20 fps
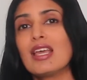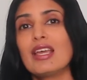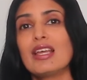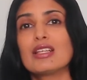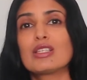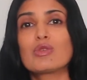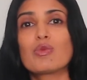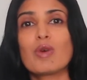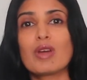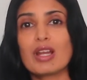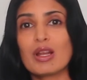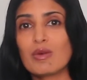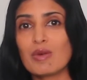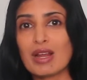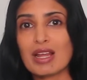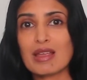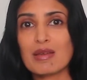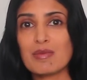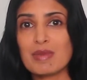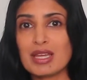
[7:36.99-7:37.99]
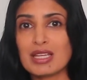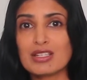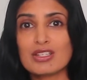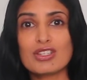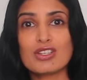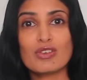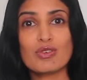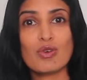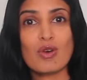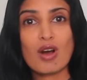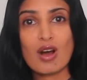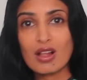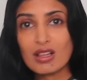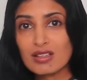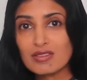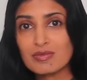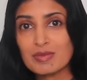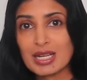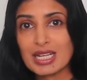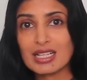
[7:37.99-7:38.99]
It's what I recommend to all
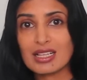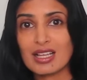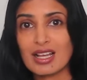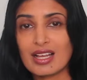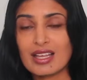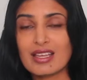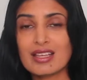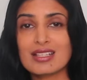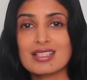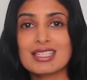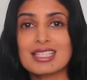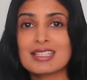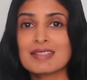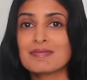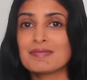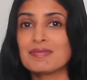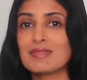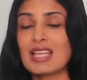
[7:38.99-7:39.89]
of my clients,